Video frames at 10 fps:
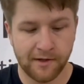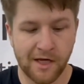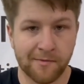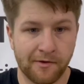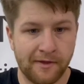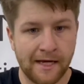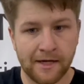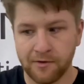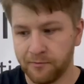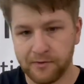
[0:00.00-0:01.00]
And with
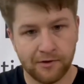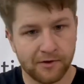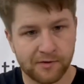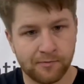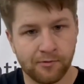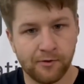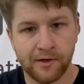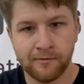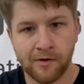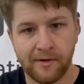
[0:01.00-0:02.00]
that, it looks
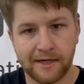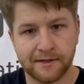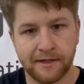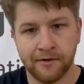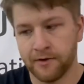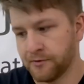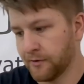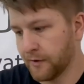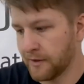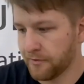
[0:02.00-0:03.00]
pretty well back together. So
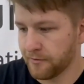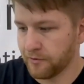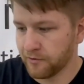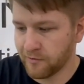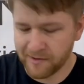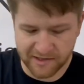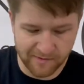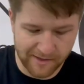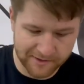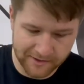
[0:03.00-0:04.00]
I'll go ahead and throw the whole
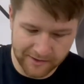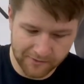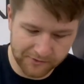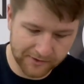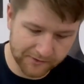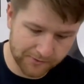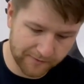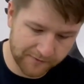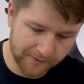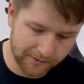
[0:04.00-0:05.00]
gun back together so you can sort
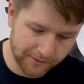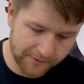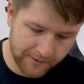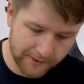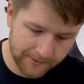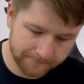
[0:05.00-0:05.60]
of see what it looks like.